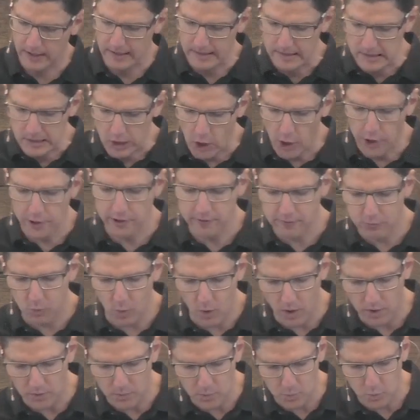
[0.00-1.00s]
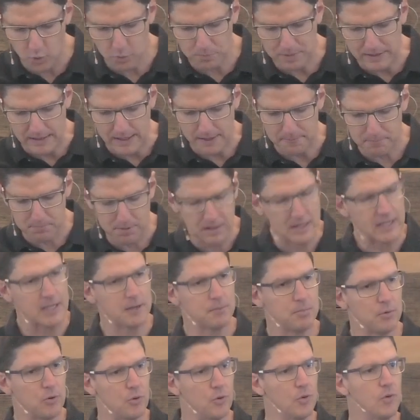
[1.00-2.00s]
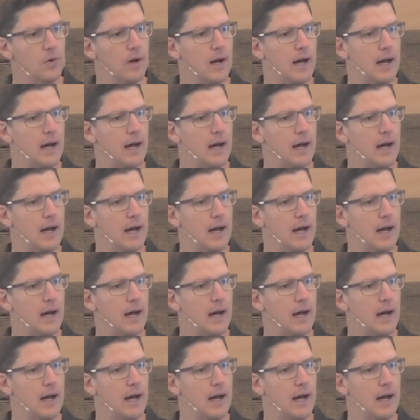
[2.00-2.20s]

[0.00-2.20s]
A lot of what will be applicable,